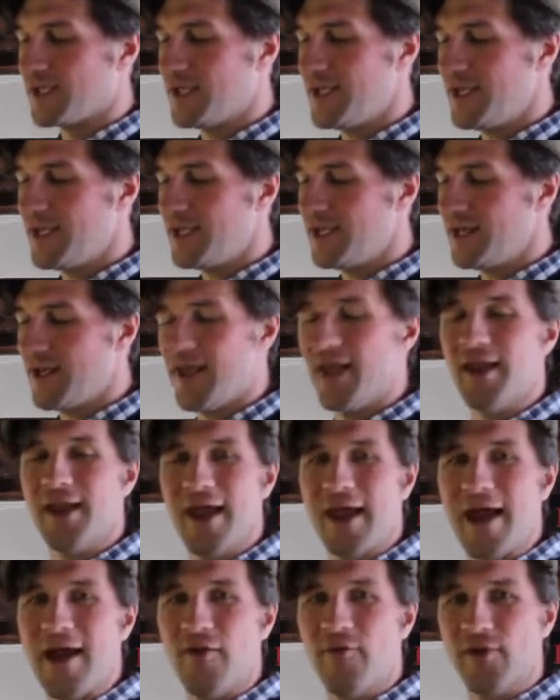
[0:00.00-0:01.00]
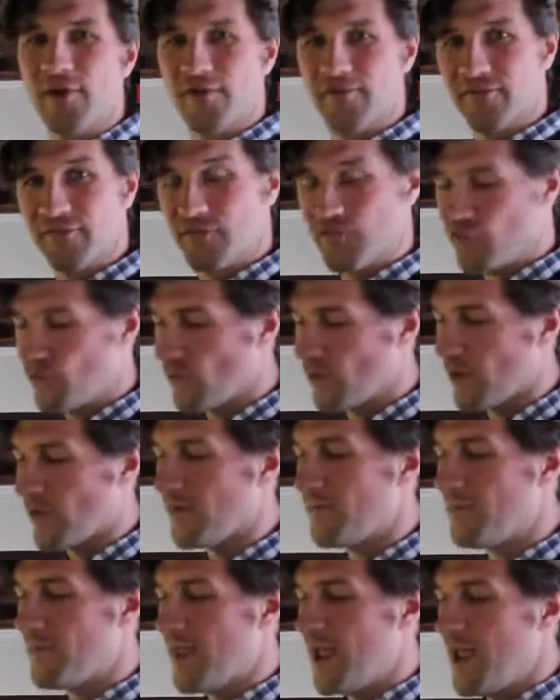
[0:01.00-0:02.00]
clean and out of the
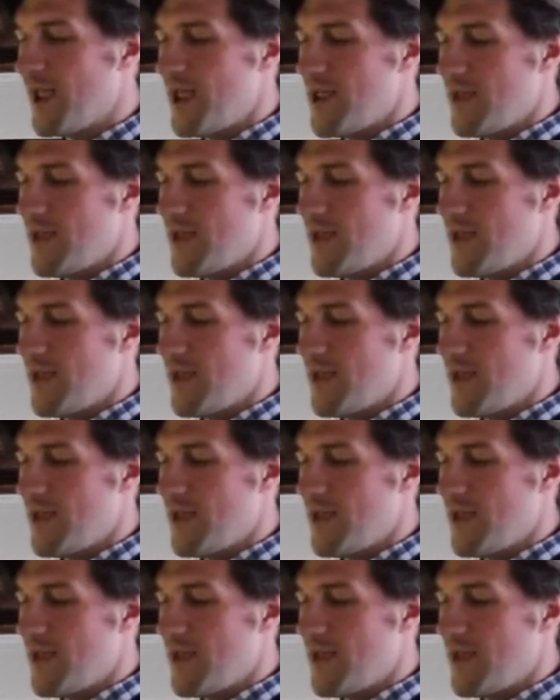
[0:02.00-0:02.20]
dirt.